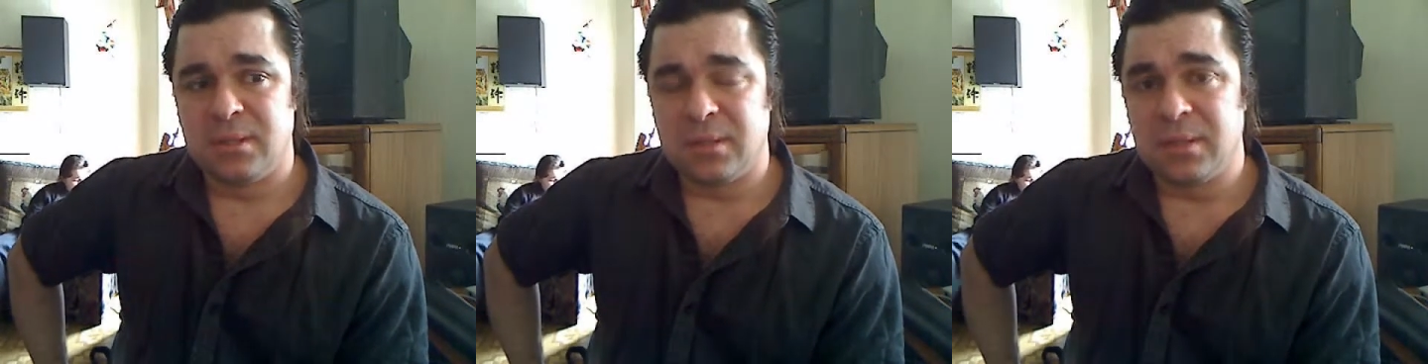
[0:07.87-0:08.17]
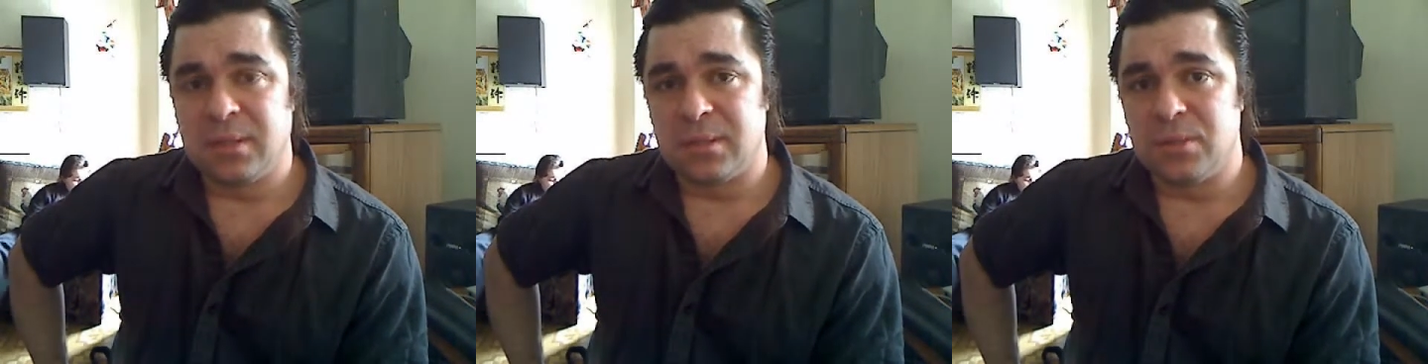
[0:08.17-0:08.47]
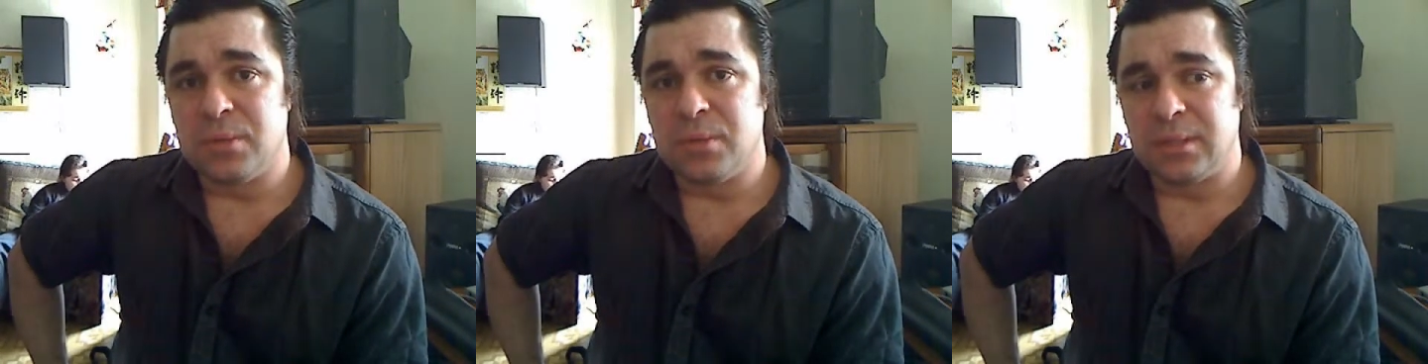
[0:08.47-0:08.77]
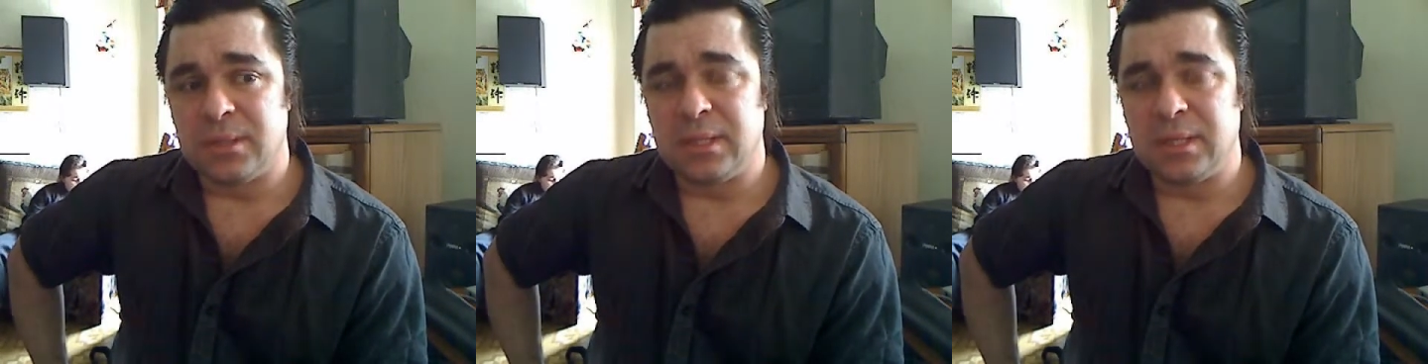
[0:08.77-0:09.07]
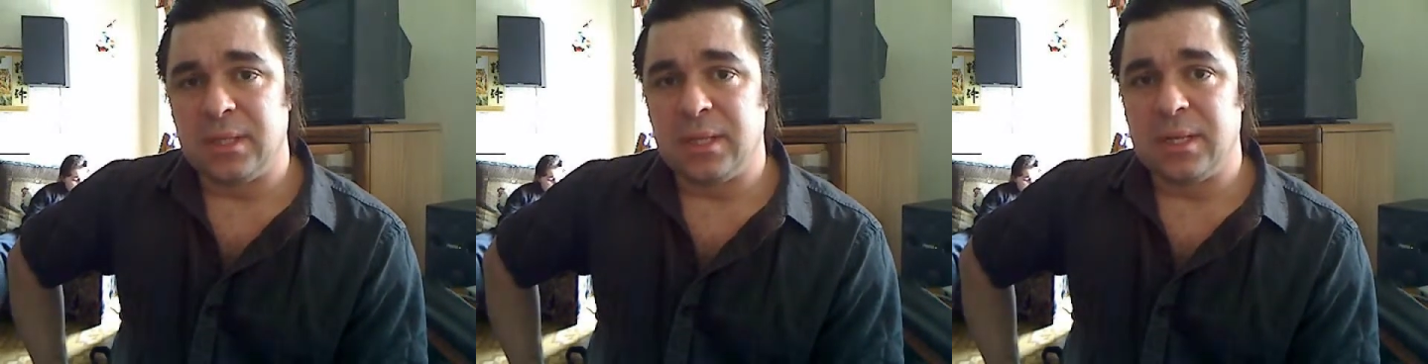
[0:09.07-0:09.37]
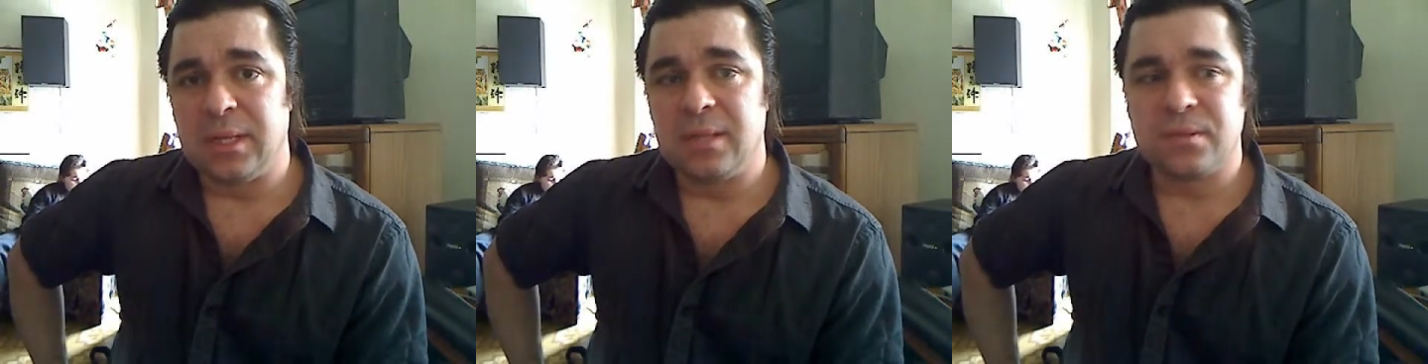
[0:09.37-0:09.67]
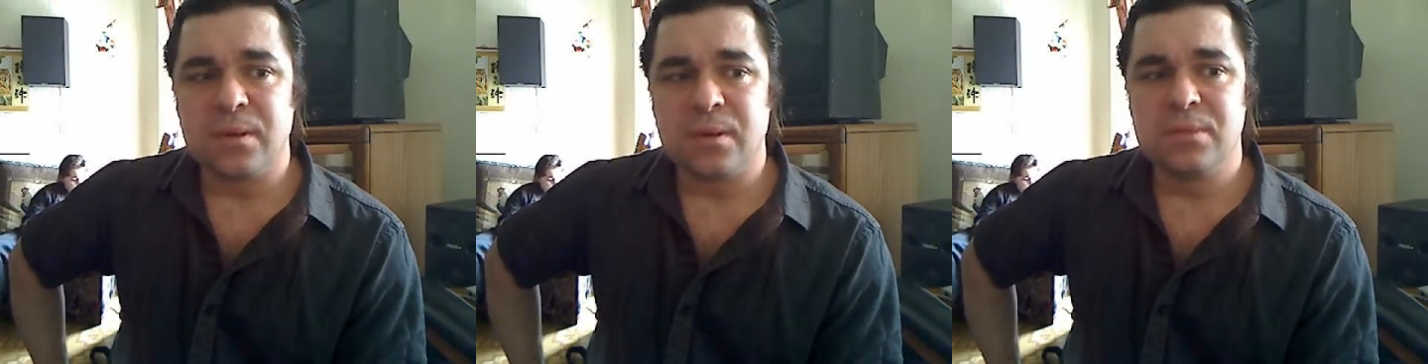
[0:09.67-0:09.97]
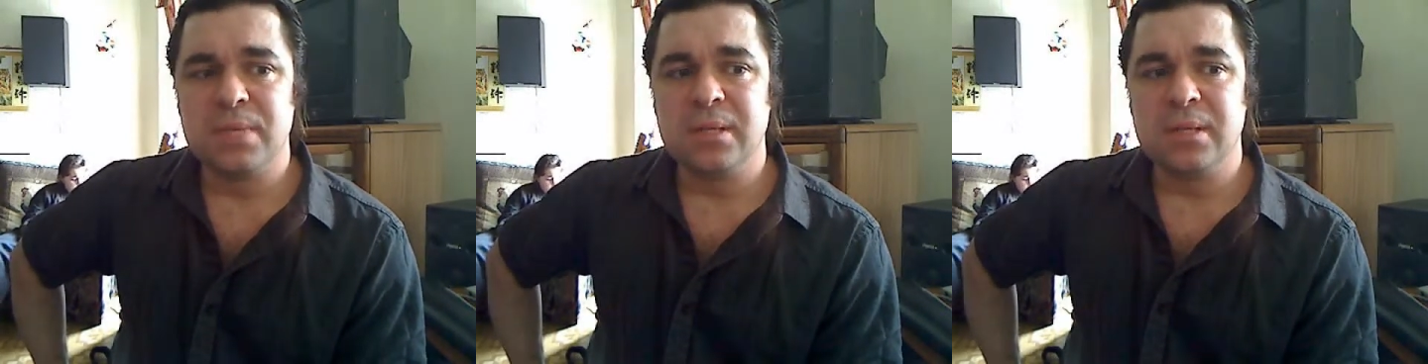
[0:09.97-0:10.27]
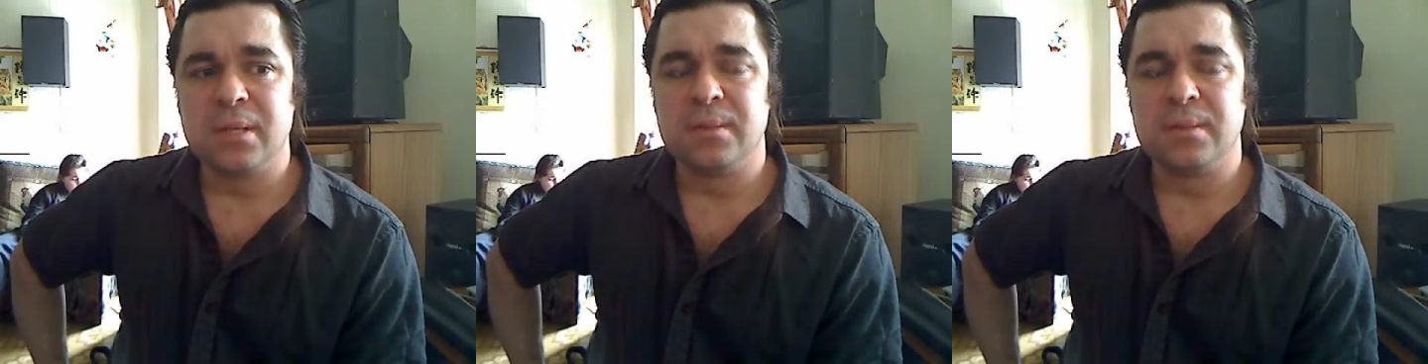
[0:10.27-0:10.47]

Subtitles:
they're going to do it. And as far as me,